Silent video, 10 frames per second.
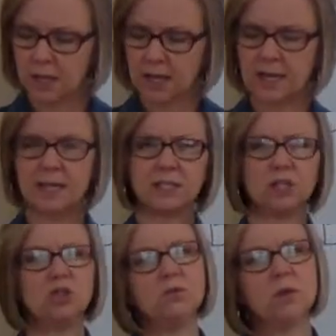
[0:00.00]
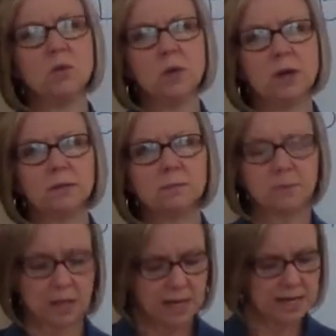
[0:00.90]
And he said, You know what?
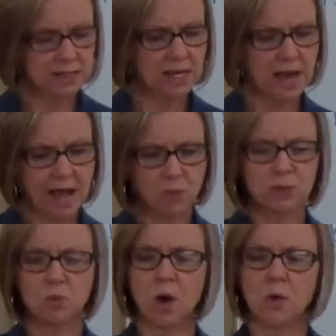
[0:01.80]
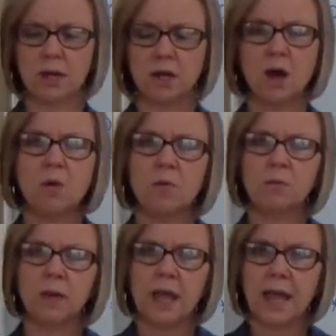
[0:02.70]
He said, I was walking home
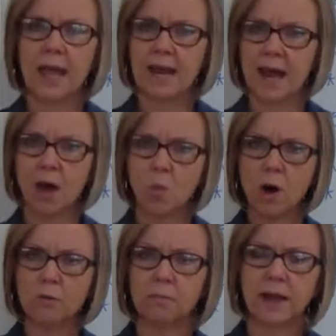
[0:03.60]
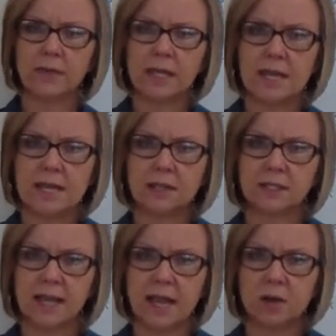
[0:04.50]
and I walked by the king's
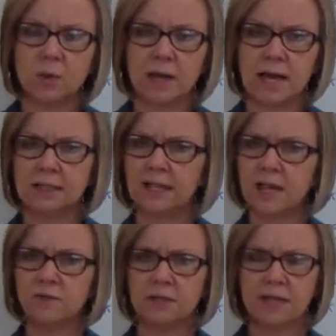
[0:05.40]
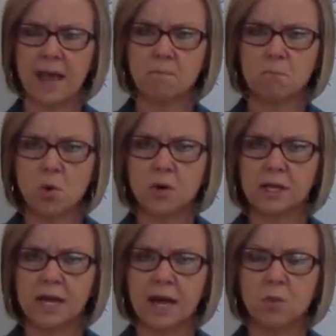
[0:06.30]
gate when I left, and that
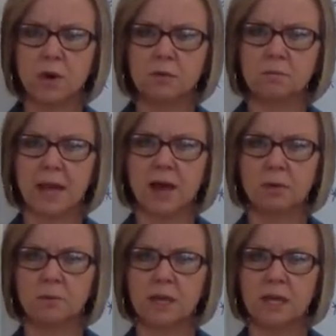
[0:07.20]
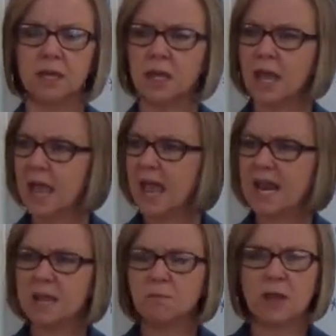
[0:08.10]
Mordecai wouldn't bow to me, and
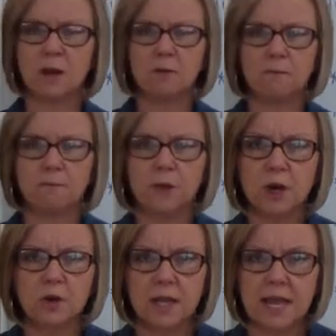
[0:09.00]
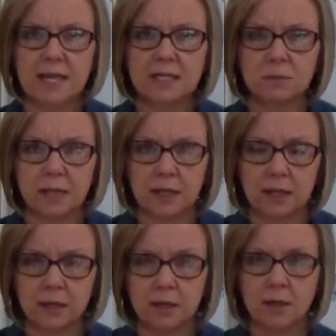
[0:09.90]
it infuriates me
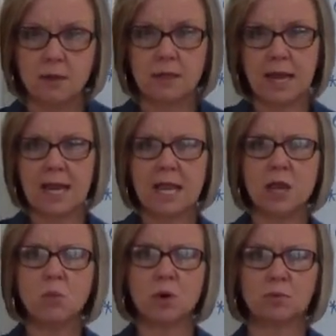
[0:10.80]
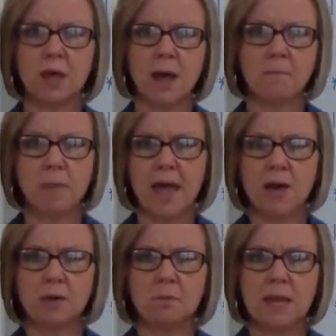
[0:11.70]
that he will not bow
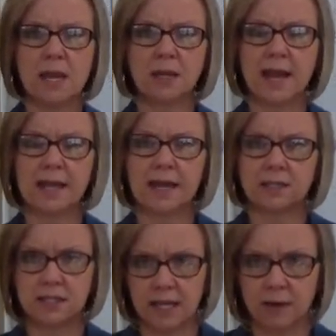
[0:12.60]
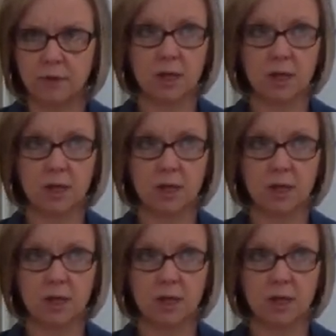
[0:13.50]
to me like I said.